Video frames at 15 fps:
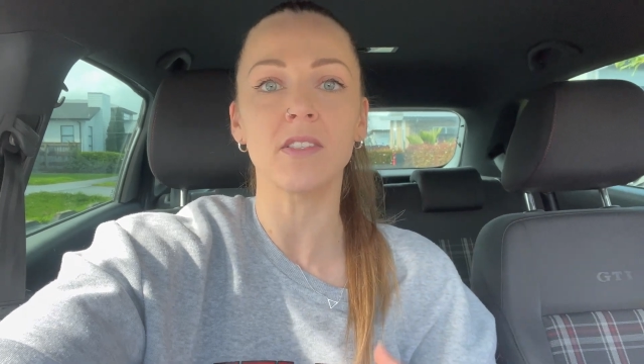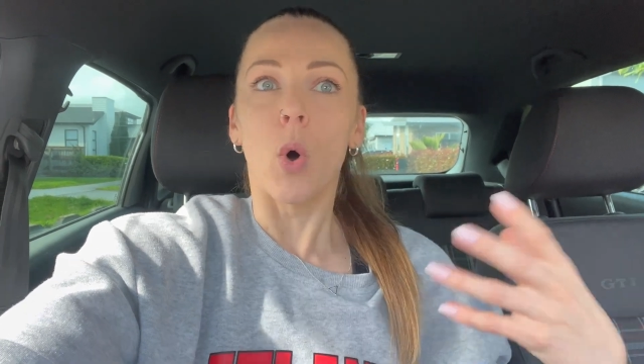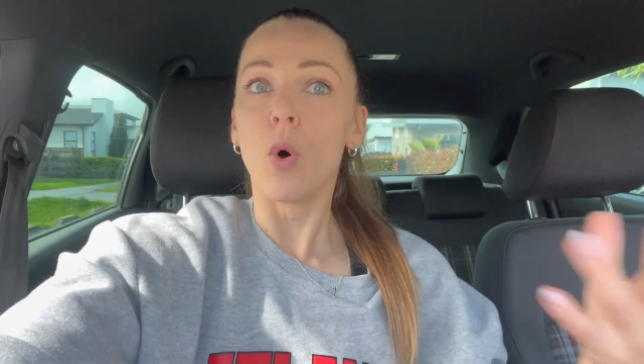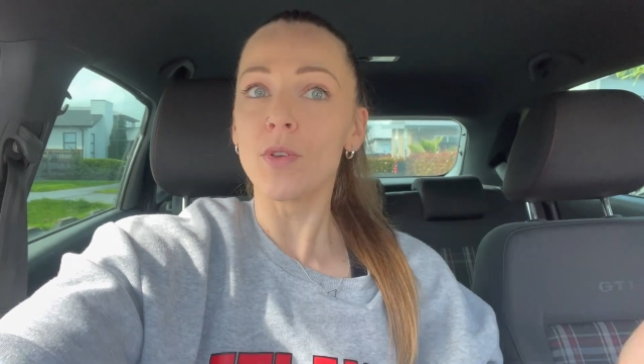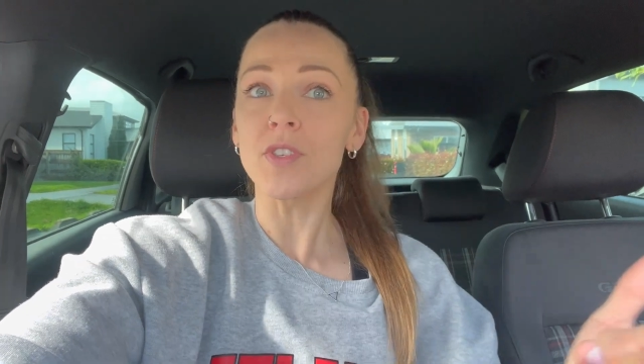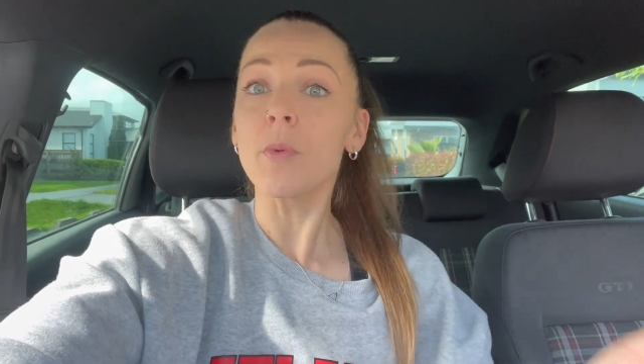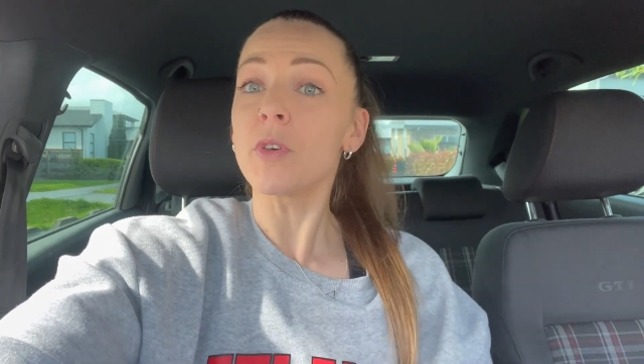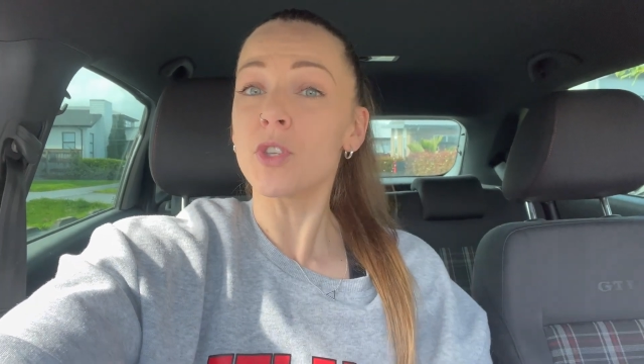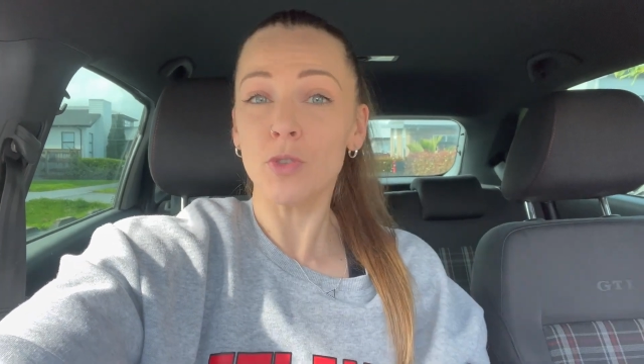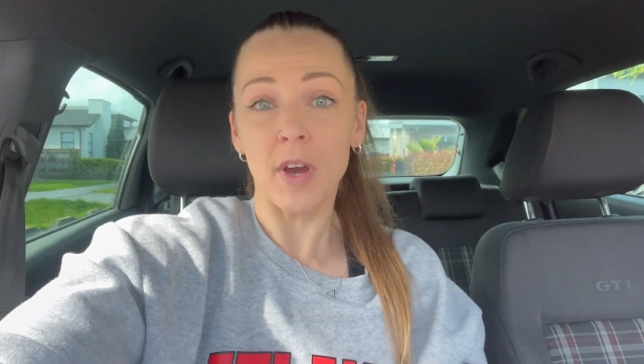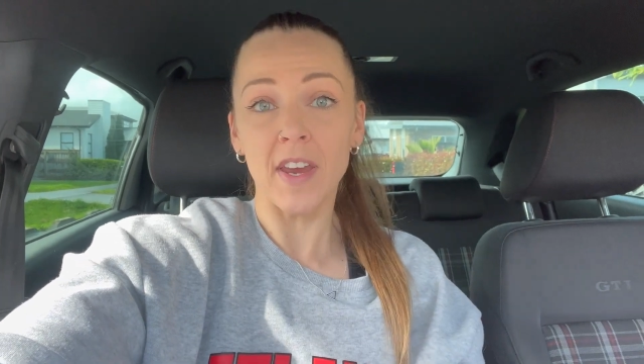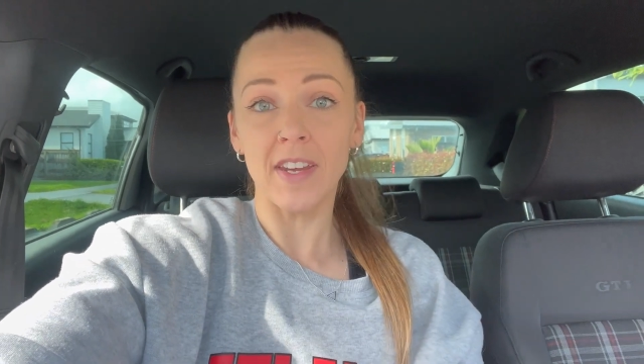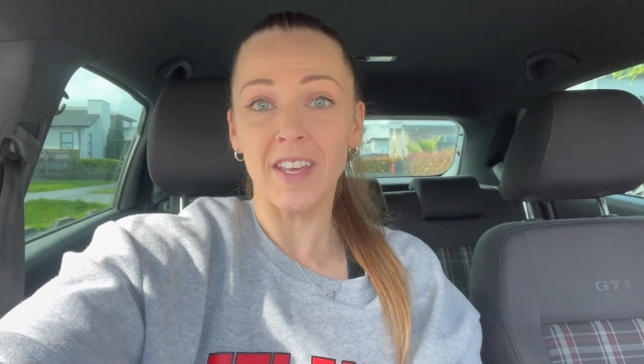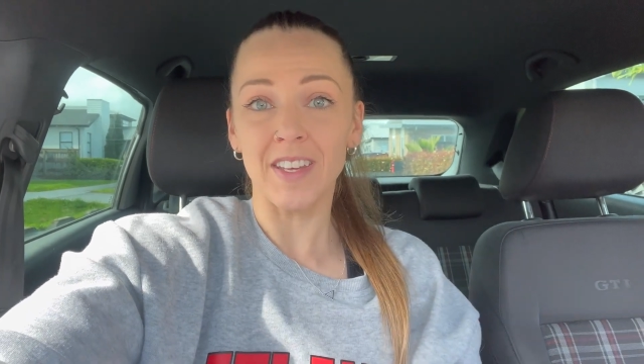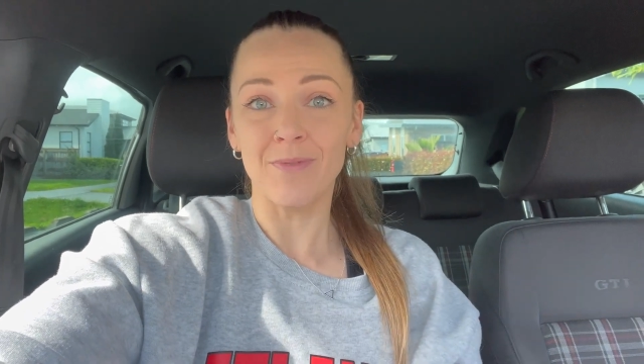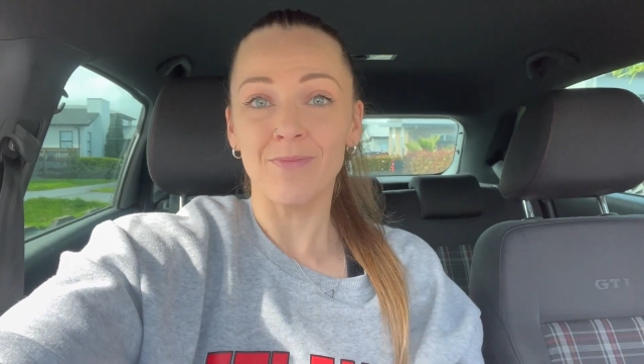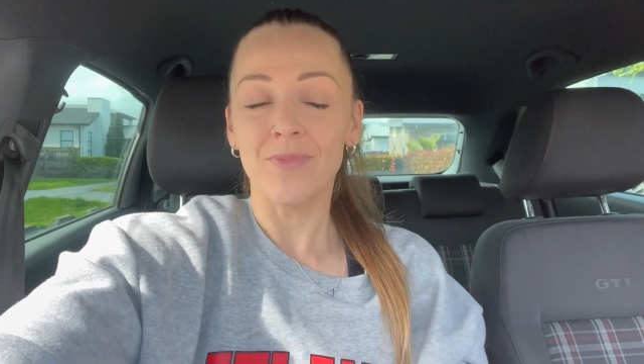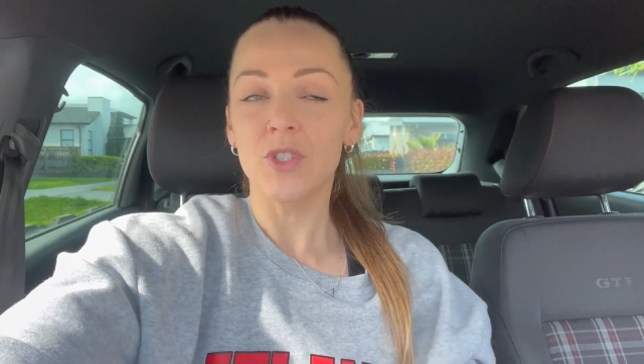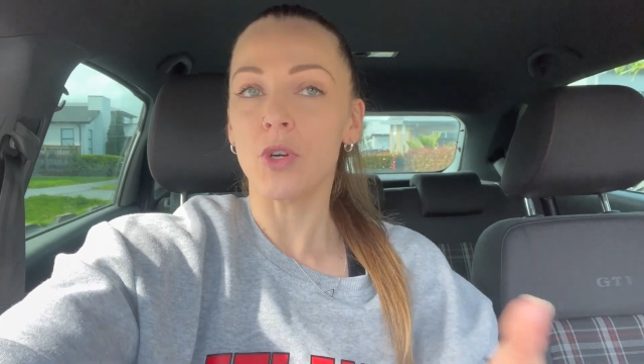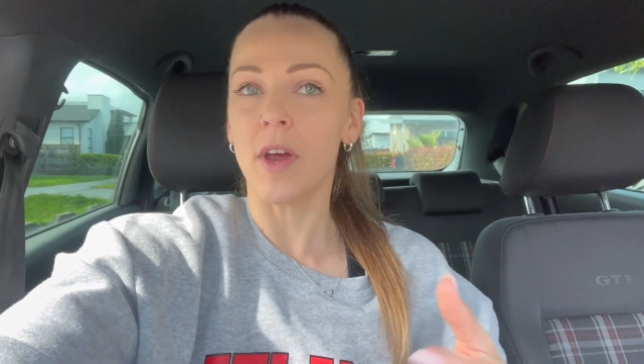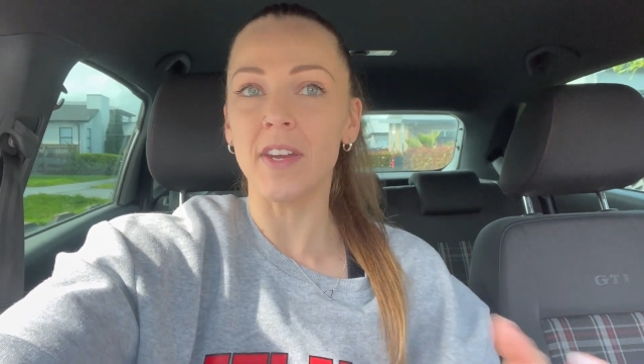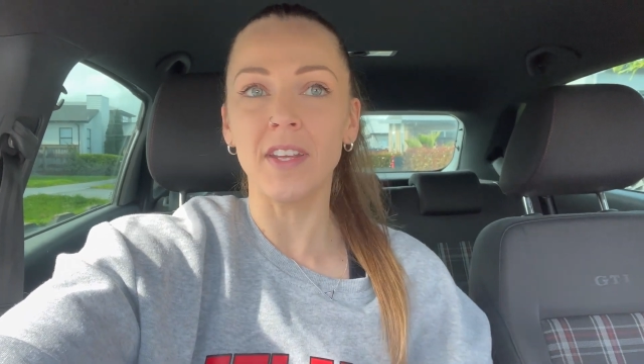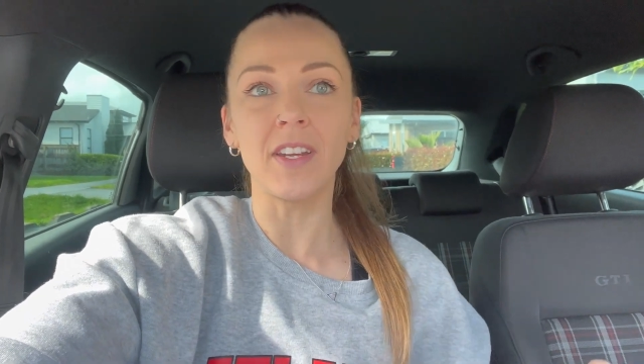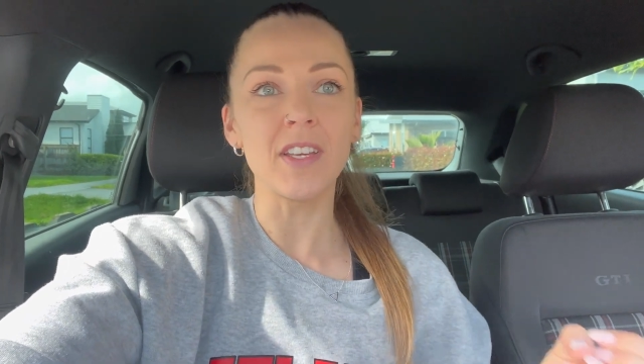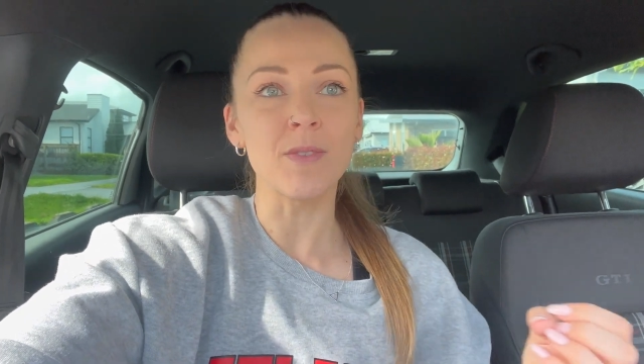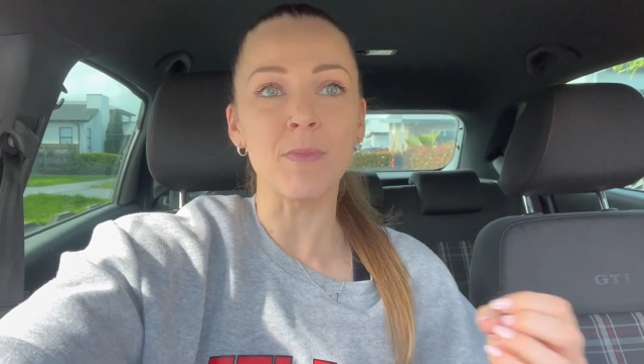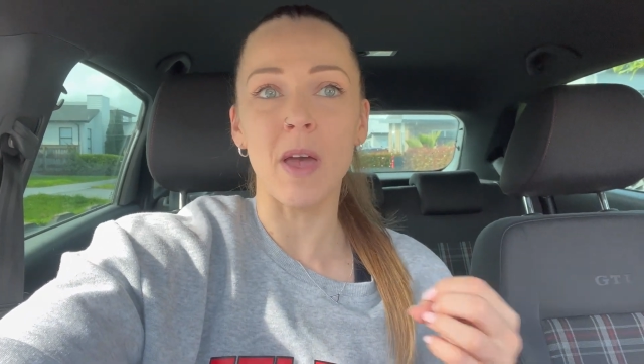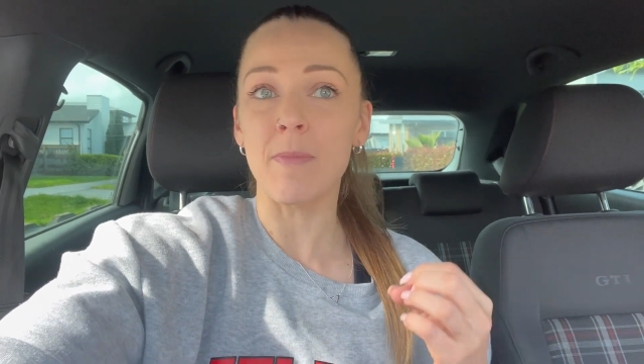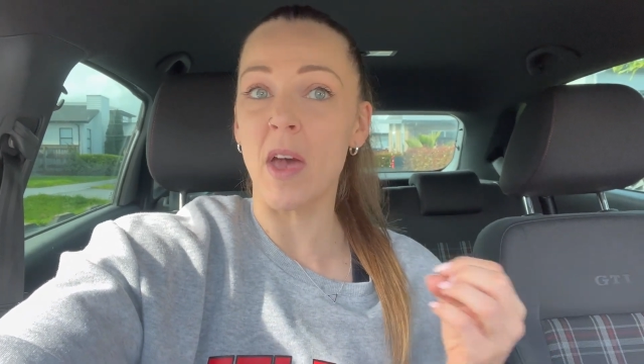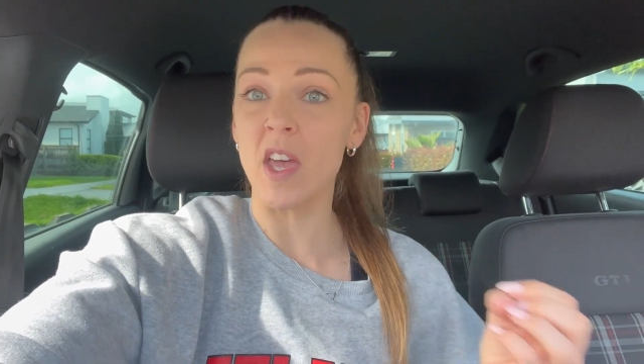Also with training is
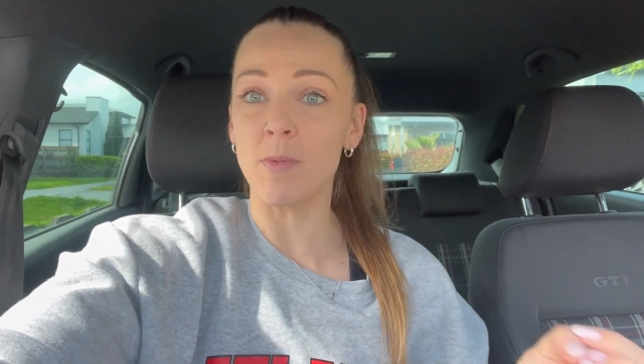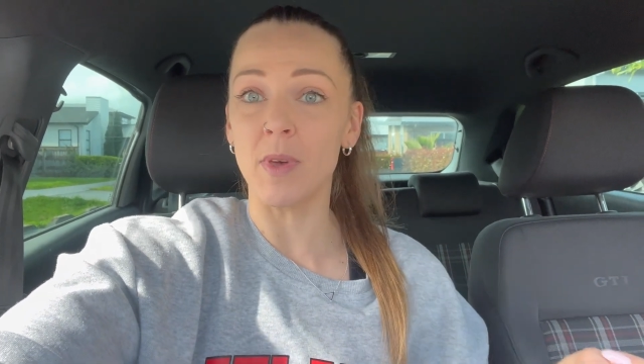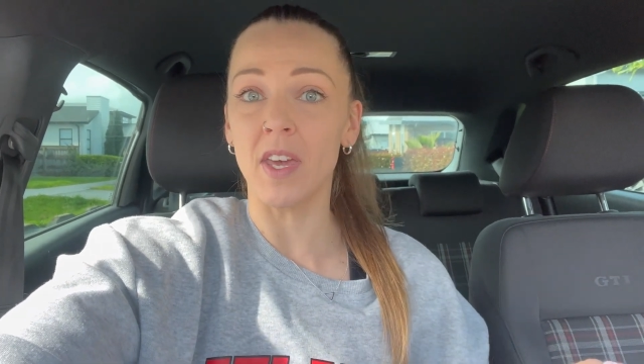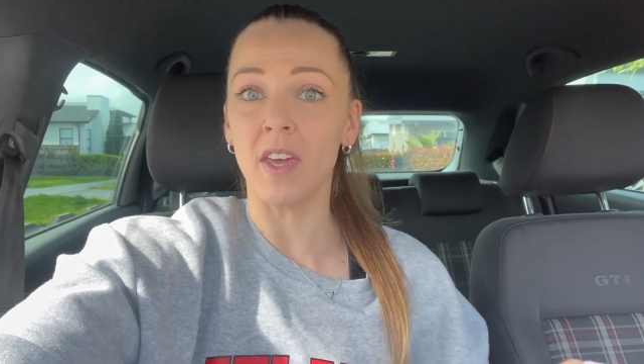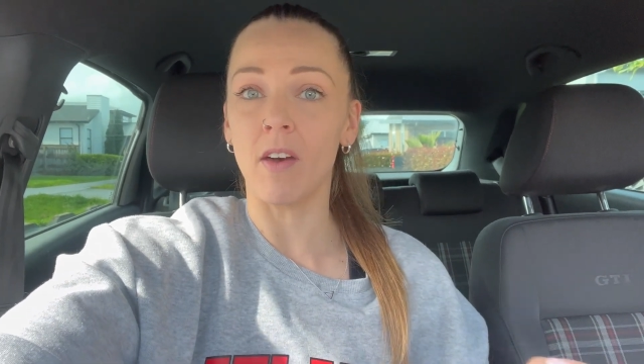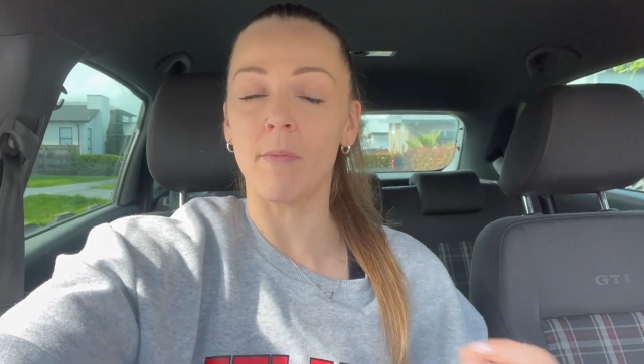my baby.